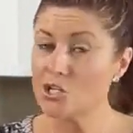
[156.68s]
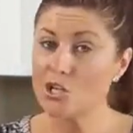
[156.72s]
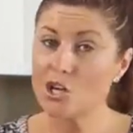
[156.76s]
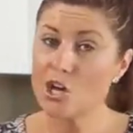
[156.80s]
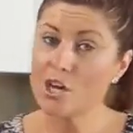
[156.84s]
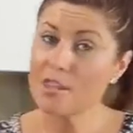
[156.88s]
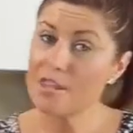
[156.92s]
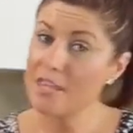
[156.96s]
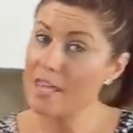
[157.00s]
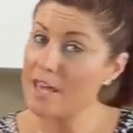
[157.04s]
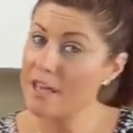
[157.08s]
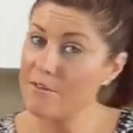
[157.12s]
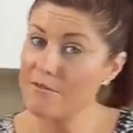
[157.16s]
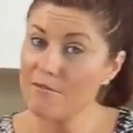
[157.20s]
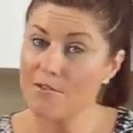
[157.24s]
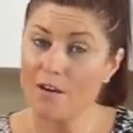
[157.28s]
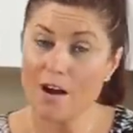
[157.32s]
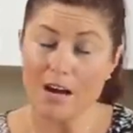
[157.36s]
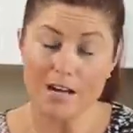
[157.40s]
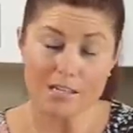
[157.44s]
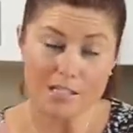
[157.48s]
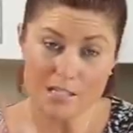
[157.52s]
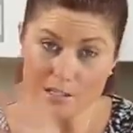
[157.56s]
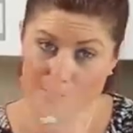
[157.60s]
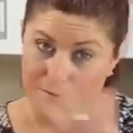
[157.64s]
Turn the air
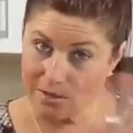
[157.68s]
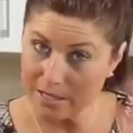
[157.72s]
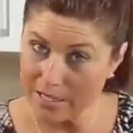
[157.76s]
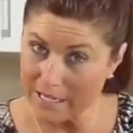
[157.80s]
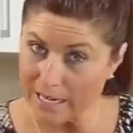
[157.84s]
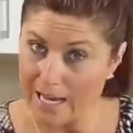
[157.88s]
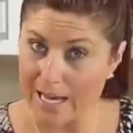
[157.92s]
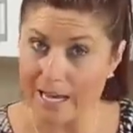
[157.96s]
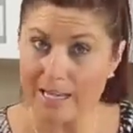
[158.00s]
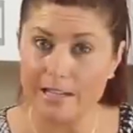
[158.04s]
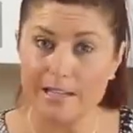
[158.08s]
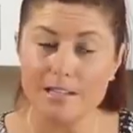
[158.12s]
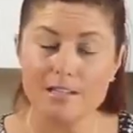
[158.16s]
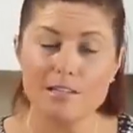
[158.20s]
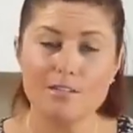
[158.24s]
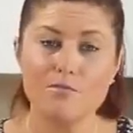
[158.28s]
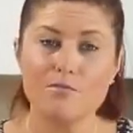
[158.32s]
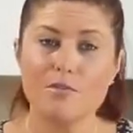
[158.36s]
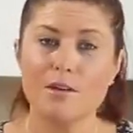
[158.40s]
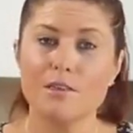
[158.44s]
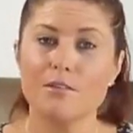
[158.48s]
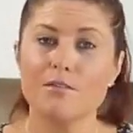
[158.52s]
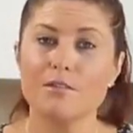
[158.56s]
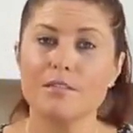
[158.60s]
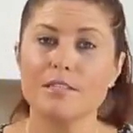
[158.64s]
fryer, so regardless of
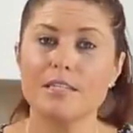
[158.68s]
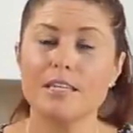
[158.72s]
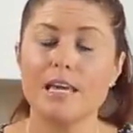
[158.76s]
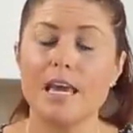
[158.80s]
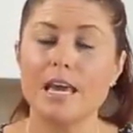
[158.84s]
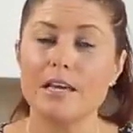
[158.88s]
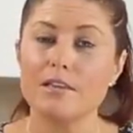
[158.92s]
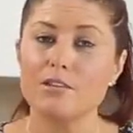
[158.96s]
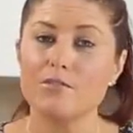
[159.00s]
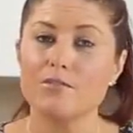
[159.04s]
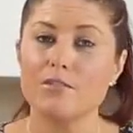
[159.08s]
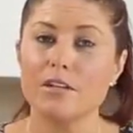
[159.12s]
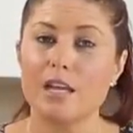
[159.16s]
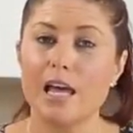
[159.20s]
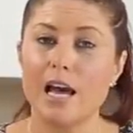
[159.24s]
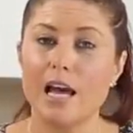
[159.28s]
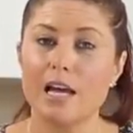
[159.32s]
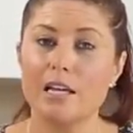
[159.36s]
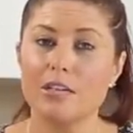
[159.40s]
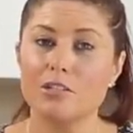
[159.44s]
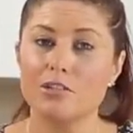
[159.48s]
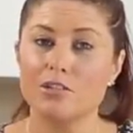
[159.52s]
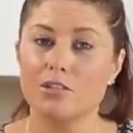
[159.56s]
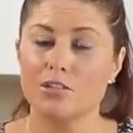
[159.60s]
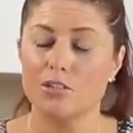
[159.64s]
whether it's the extra
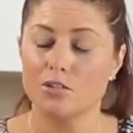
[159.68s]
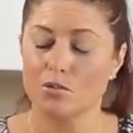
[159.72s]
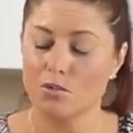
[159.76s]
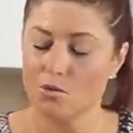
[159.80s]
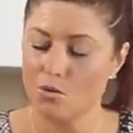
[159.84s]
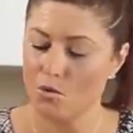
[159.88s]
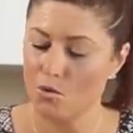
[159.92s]
large